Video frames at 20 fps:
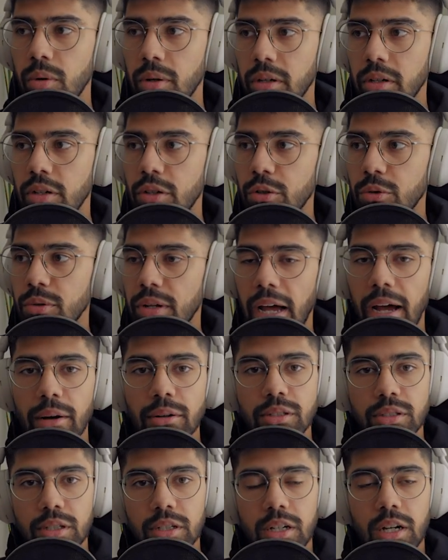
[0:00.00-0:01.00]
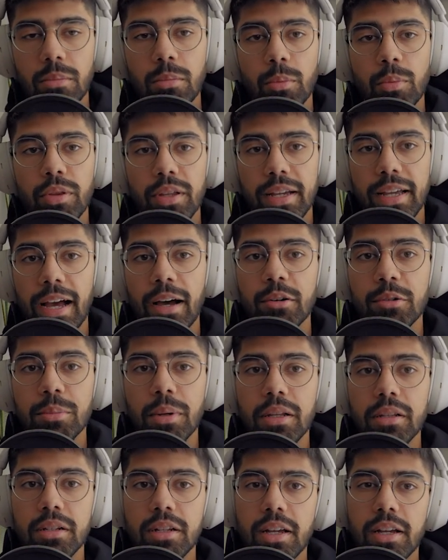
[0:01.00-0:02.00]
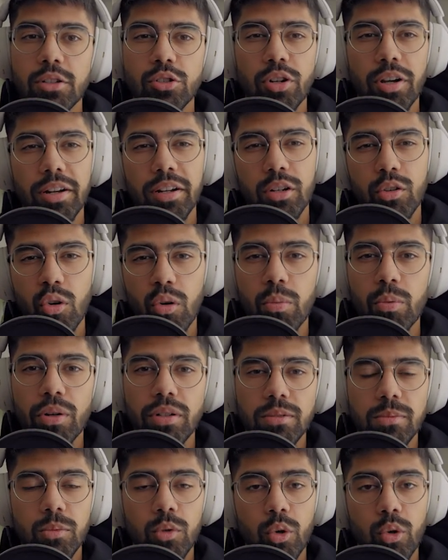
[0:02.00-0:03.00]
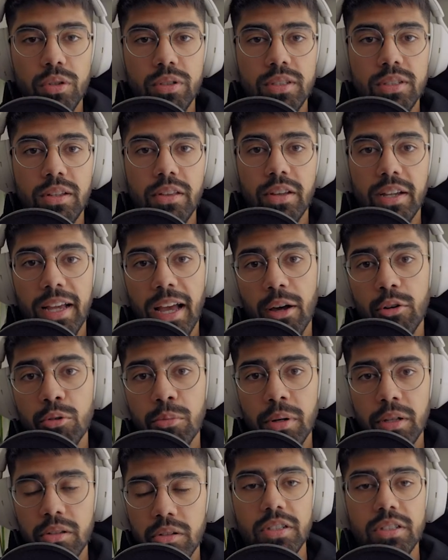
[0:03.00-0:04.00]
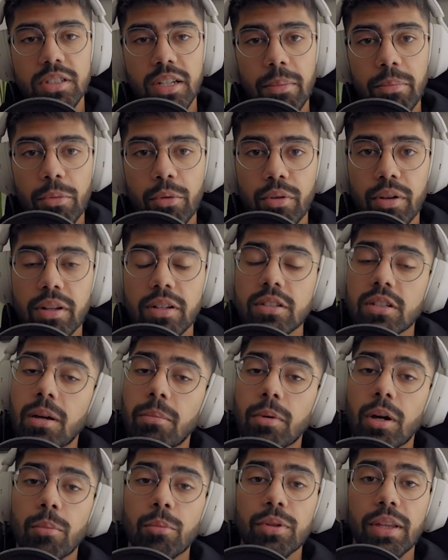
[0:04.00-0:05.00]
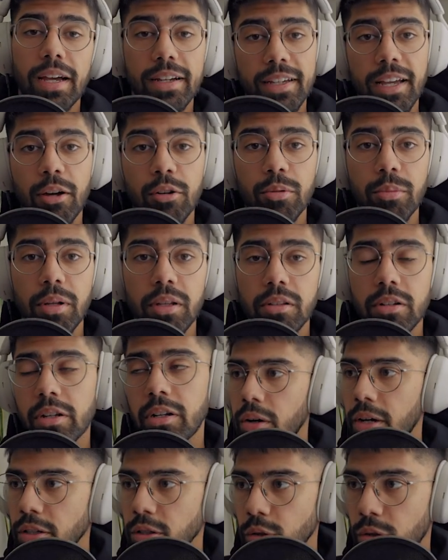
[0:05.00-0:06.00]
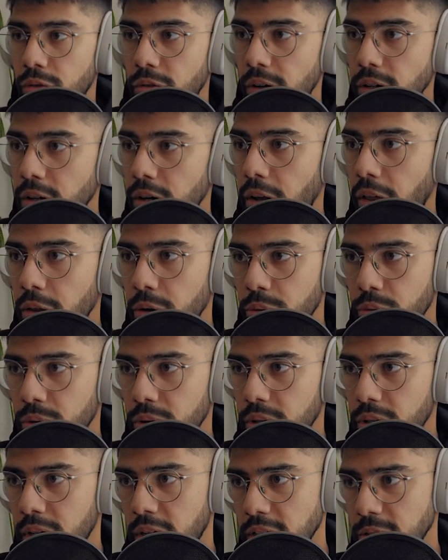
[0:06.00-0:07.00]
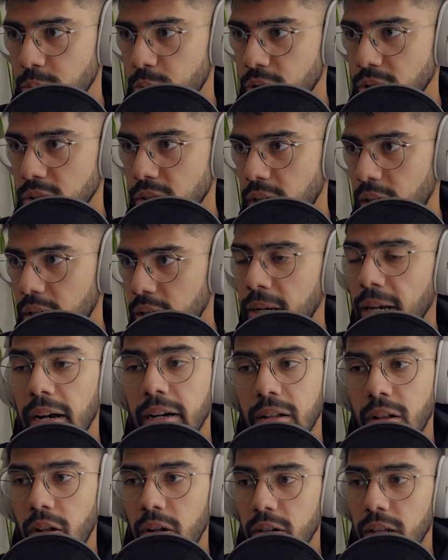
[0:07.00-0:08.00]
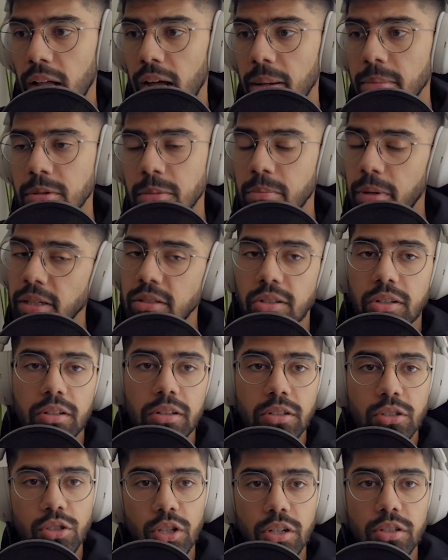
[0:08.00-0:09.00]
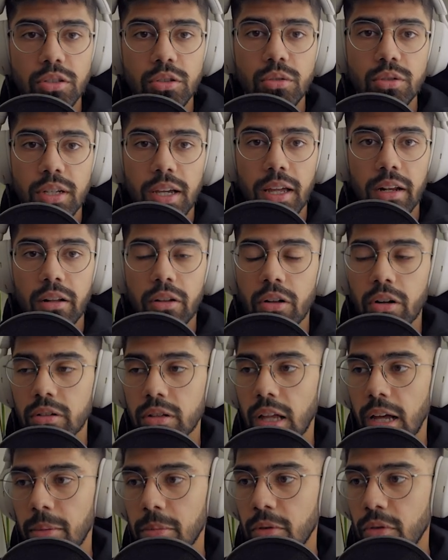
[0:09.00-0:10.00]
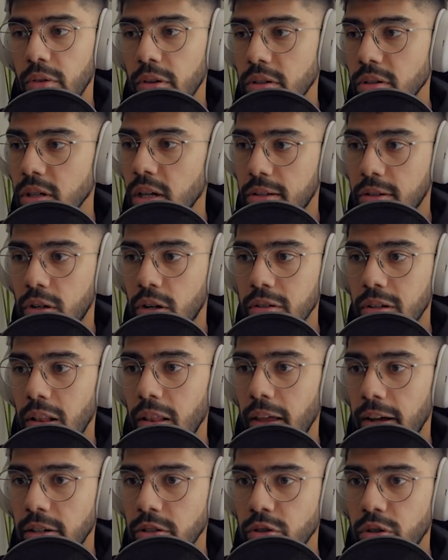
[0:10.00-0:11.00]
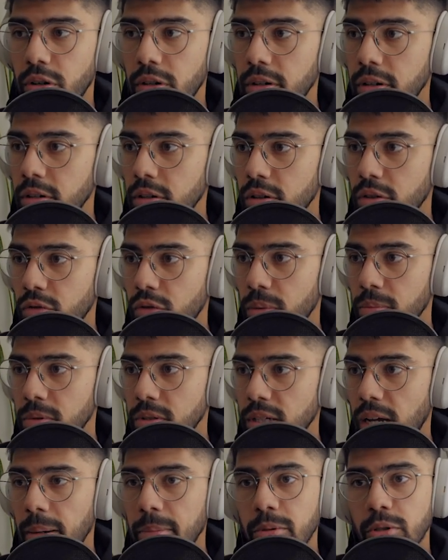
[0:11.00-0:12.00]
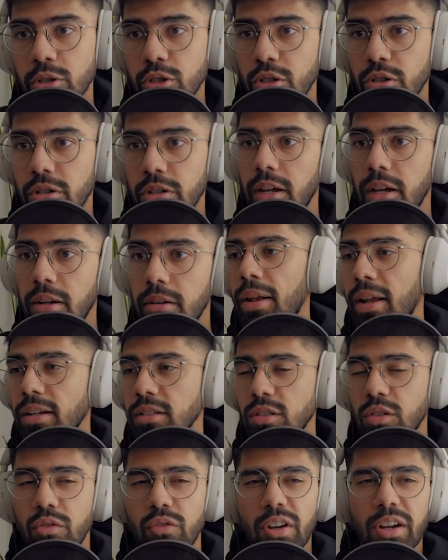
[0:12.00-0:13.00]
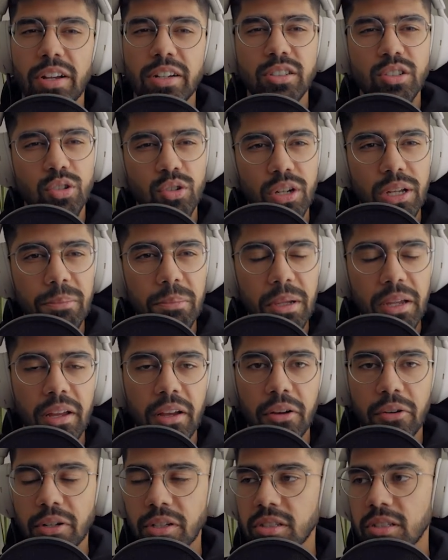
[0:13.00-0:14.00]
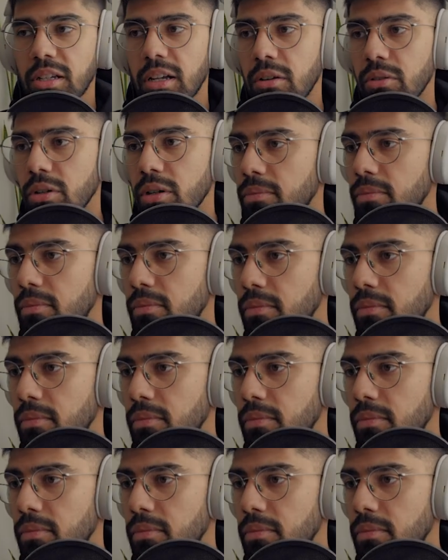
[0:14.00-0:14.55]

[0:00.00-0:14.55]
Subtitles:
What I'm going to do now is I'm going to come up with a counter melody and try and incorporate some chords into the counter melody. So this is step 3 and it's coming up with that counter melody. Okay, so I found another really nice preset in Analog Labs. I'm basically just using Analog Labs for this. It's called Electron and it's from this Aperture kit, and it has this very creepy, eerie sound.